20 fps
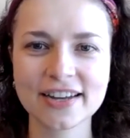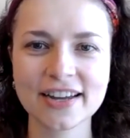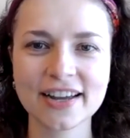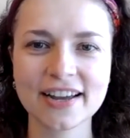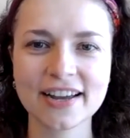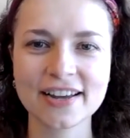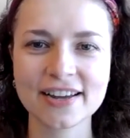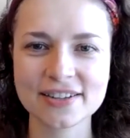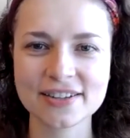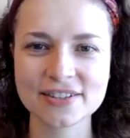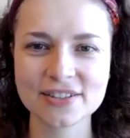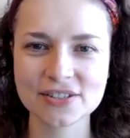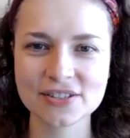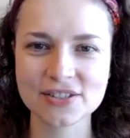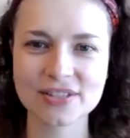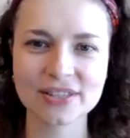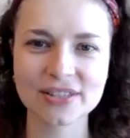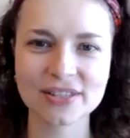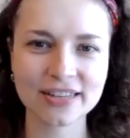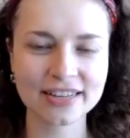And
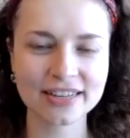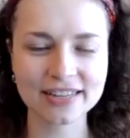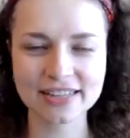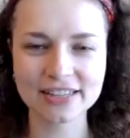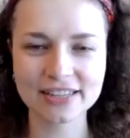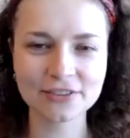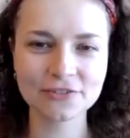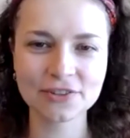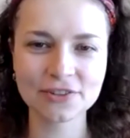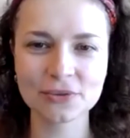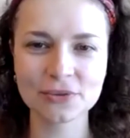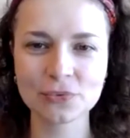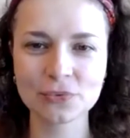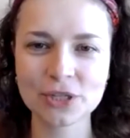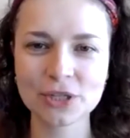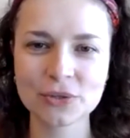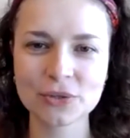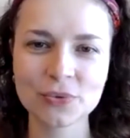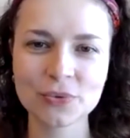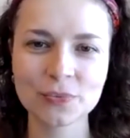like, even
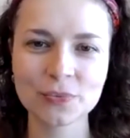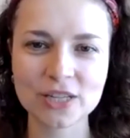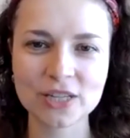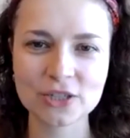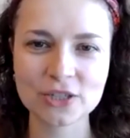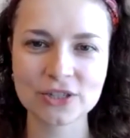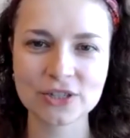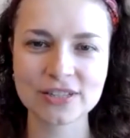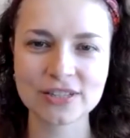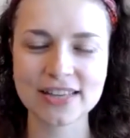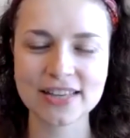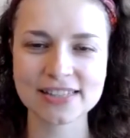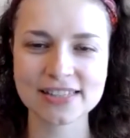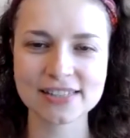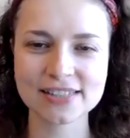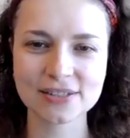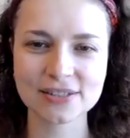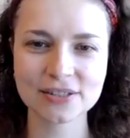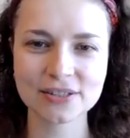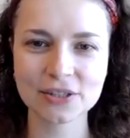when you mentioned that